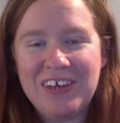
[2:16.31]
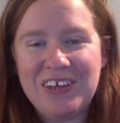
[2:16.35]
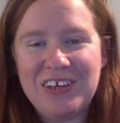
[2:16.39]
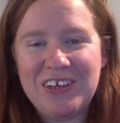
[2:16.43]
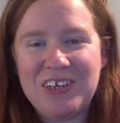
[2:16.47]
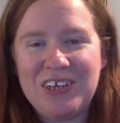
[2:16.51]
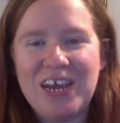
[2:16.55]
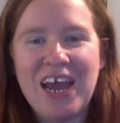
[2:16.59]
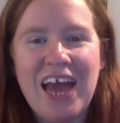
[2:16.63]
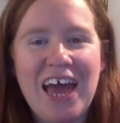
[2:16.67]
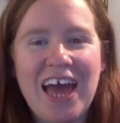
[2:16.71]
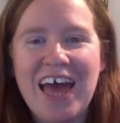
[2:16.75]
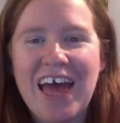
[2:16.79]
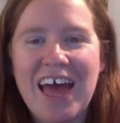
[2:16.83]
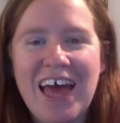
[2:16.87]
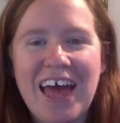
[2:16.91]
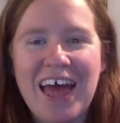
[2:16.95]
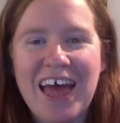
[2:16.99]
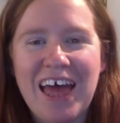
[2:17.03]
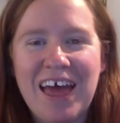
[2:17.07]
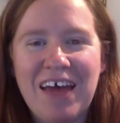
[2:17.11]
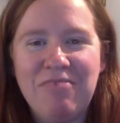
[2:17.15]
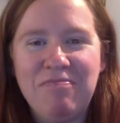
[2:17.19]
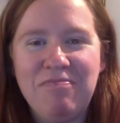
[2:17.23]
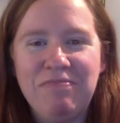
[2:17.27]
Good
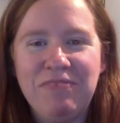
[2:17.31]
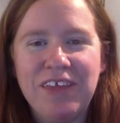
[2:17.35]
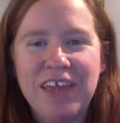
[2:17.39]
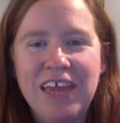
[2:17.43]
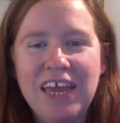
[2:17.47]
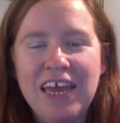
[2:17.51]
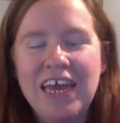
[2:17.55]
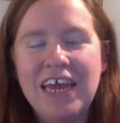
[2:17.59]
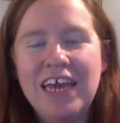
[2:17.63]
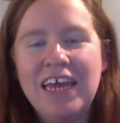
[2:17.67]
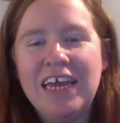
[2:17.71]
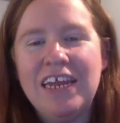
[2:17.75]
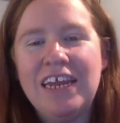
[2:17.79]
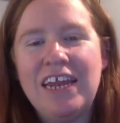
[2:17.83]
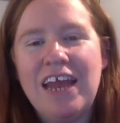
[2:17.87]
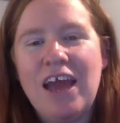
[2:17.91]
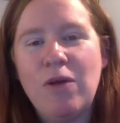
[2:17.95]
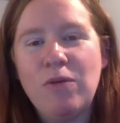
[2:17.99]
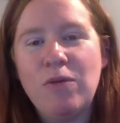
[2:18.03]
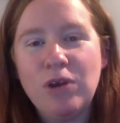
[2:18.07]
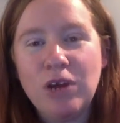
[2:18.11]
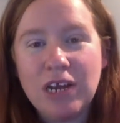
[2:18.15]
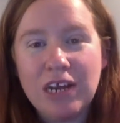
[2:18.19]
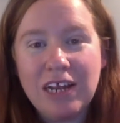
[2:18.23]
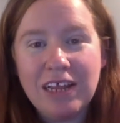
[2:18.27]
job.
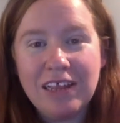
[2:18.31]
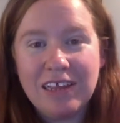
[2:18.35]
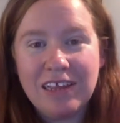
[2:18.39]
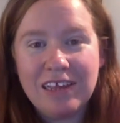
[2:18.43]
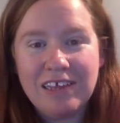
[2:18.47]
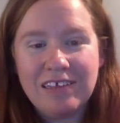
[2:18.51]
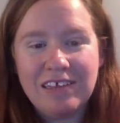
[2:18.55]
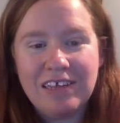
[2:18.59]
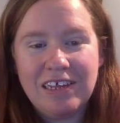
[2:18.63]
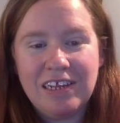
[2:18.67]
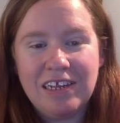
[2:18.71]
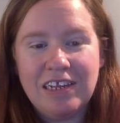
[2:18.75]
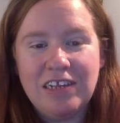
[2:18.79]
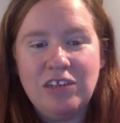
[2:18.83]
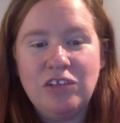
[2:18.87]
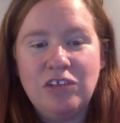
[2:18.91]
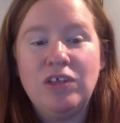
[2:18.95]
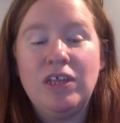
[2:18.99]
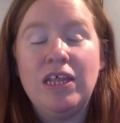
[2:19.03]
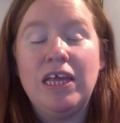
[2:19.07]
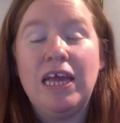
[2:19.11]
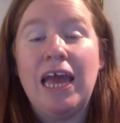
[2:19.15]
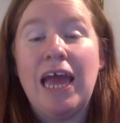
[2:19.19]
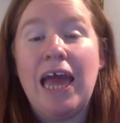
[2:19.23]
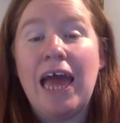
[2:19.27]
Now we're going to listen to
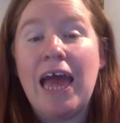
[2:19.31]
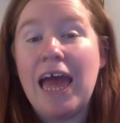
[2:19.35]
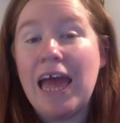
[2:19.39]
the